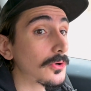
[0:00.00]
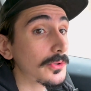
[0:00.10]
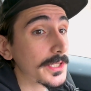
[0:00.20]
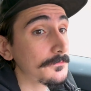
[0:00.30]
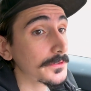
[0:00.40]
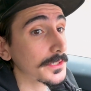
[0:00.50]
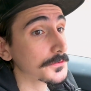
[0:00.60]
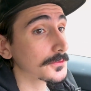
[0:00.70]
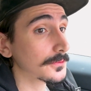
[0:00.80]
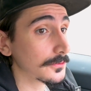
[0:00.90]
infinite
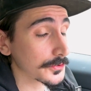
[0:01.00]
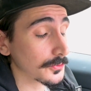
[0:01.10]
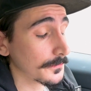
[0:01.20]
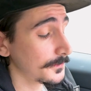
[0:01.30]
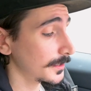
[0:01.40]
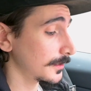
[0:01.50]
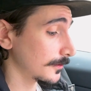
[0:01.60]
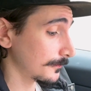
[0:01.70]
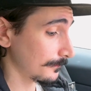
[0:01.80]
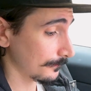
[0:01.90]
scroll short
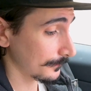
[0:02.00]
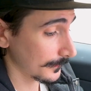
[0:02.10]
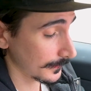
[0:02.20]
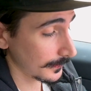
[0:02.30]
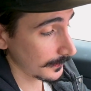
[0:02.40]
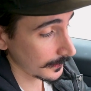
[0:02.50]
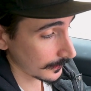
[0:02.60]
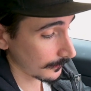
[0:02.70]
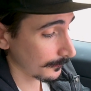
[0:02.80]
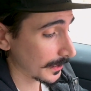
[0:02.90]
video,
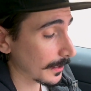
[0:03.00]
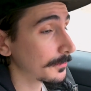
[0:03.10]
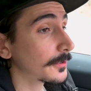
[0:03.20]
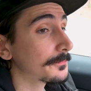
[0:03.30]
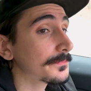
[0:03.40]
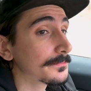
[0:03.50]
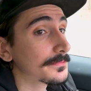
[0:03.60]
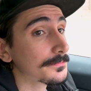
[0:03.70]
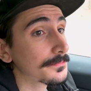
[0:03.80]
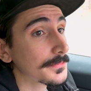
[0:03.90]
pop-up
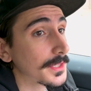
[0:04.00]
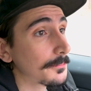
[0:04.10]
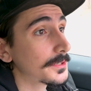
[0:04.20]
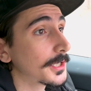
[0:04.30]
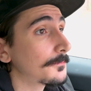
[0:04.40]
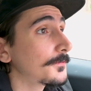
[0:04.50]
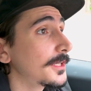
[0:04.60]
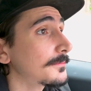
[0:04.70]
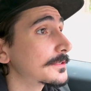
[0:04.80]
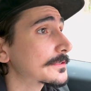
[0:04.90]
that became
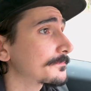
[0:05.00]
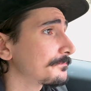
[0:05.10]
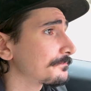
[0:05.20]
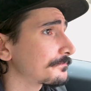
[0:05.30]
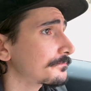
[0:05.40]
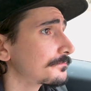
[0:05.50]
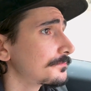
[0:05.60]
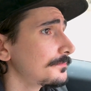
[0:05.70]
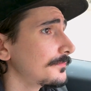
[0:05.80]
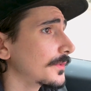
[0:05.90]
famous,
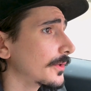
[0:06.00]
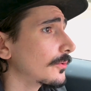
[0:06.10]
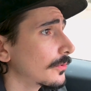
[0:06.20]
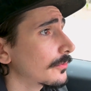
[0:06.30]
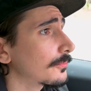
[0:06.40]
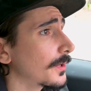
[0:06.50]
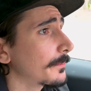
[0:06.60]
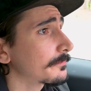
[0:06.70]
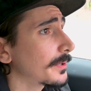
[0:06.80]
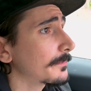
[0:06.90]
or were
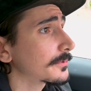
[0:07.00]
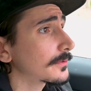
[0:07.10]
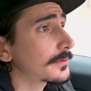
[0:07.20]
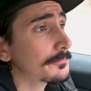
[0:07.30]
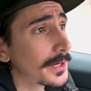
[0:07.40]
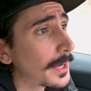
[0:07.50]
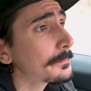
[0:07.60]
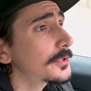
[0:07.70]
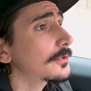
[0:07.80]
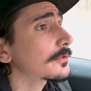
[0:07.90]

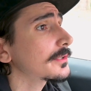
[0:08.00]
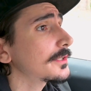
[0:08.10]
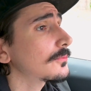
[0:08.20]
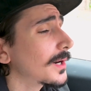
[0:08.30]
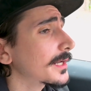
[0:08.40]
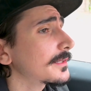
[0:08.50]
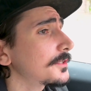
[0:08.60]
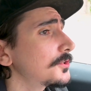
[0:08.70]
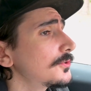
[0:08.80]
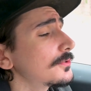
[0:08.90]
popularly widely
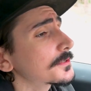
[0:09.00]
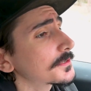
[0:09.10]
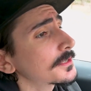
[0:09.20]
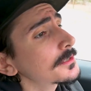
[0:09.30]
used.